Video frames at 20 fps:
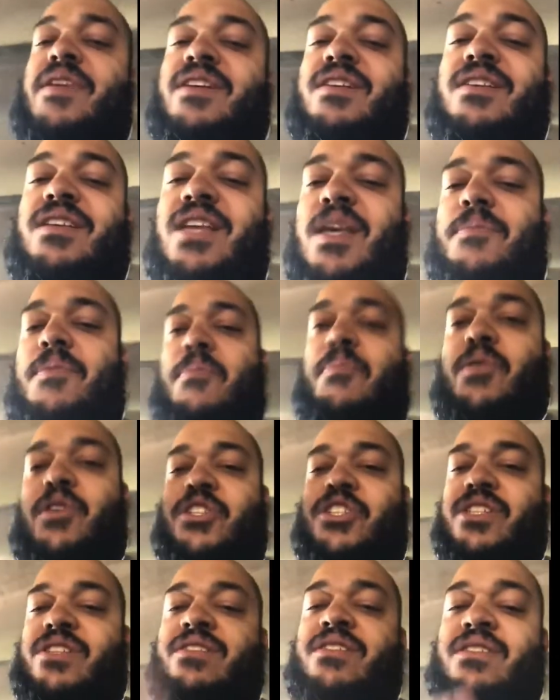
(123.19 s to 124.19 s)
Keep it
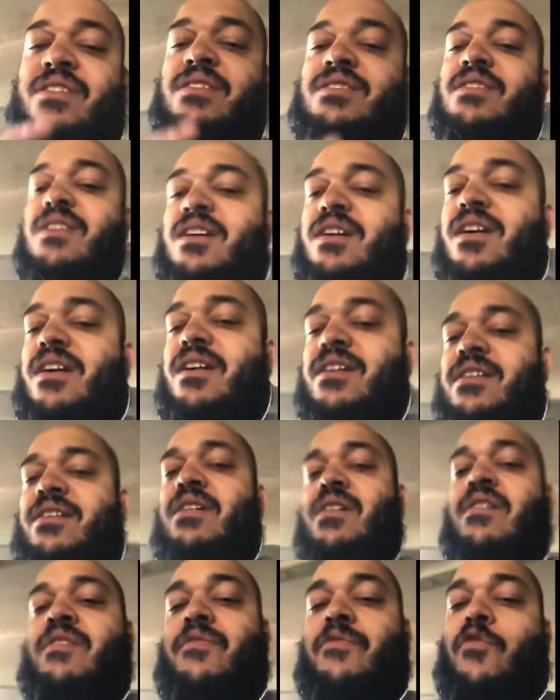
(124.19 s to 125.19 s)
pushing.
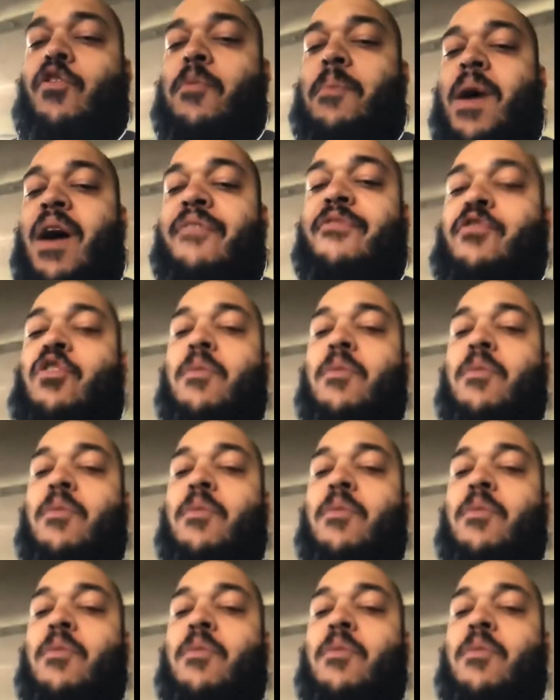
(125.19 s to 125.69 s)
4x4